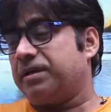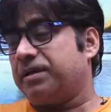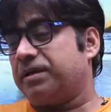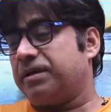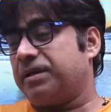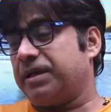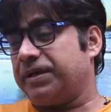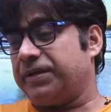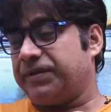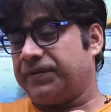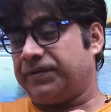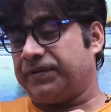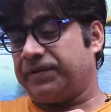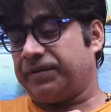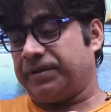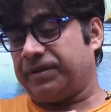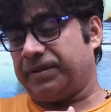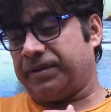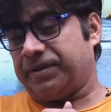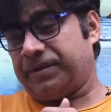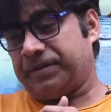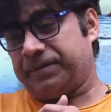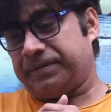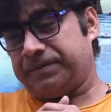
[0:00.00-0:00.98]
It's
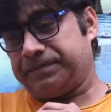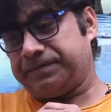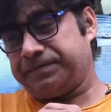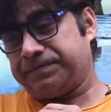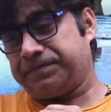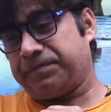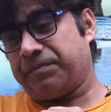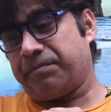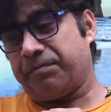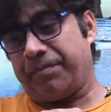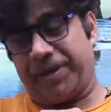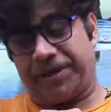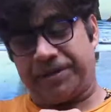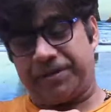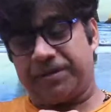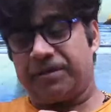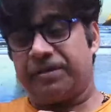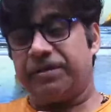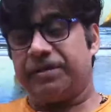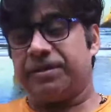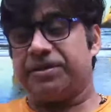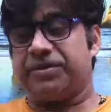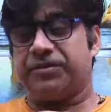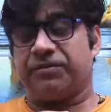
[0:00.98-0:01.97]

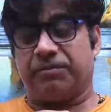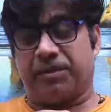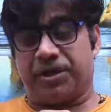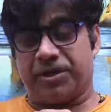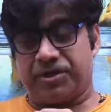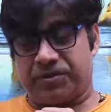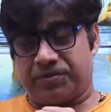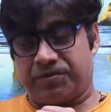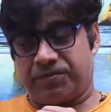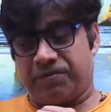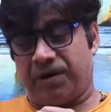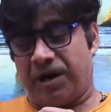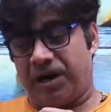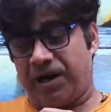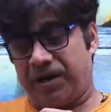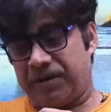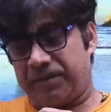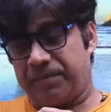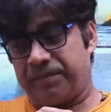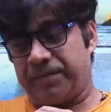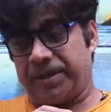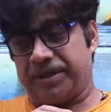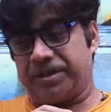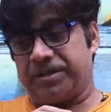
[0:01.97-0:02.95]
better, it is much
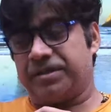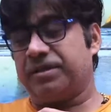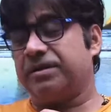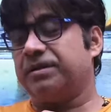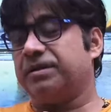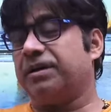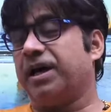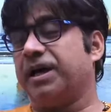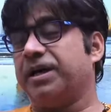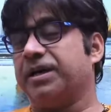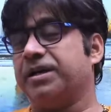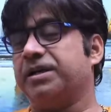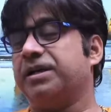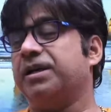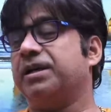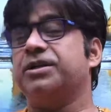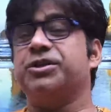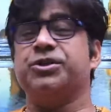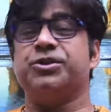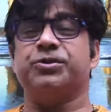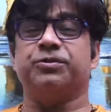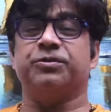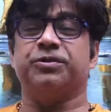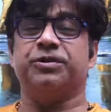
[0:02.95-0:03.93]
far better
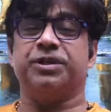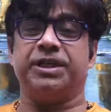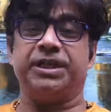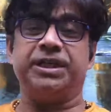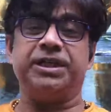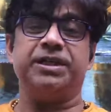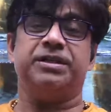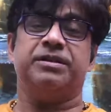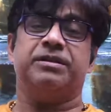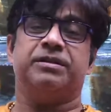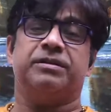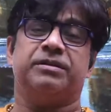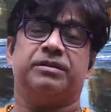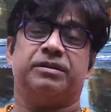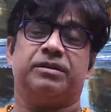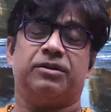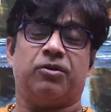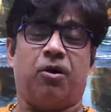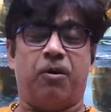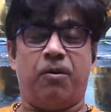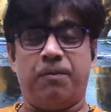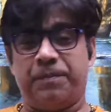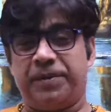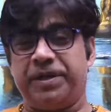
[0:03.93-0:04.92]
idea to read
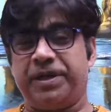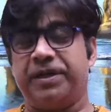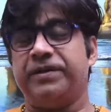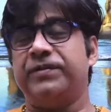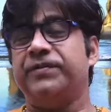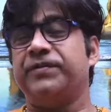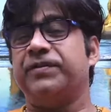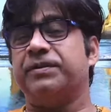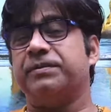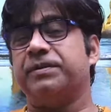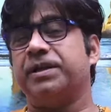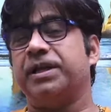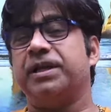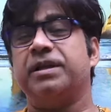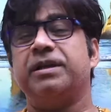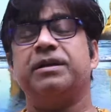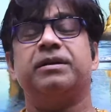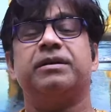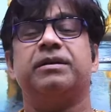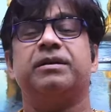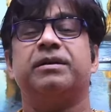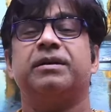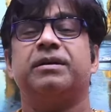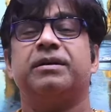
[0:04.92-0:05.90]

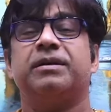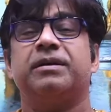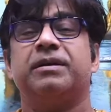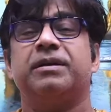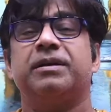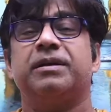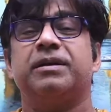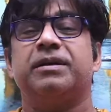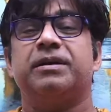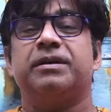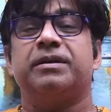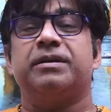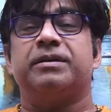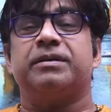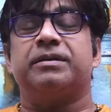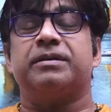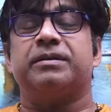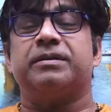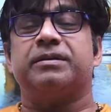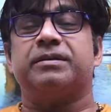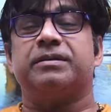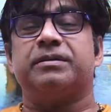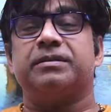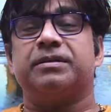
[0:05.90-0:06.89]
comprehensively
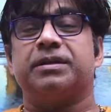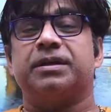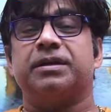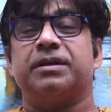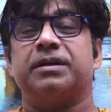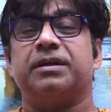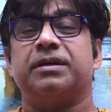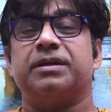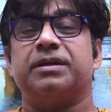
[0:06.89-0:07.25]
the